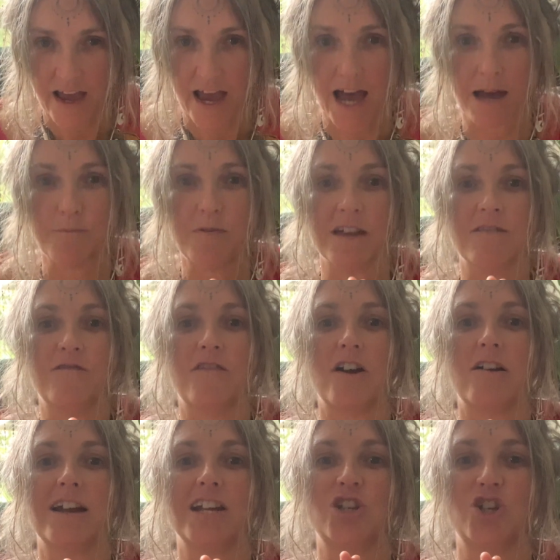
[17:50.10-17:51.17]
And be
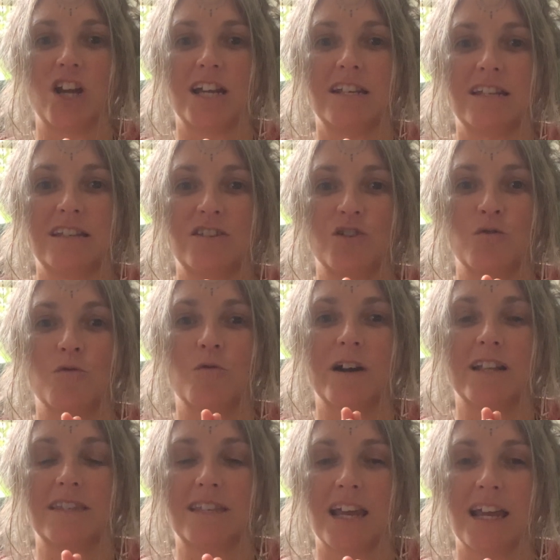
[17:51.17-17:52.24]
very gentle
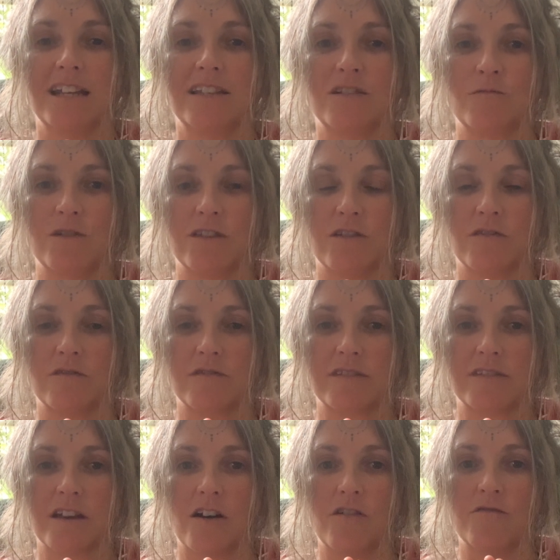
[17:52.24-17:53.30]
and tender with
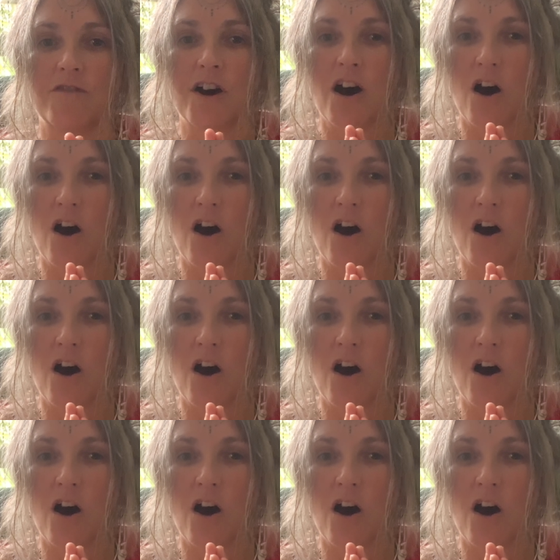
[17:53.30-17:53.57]
yourself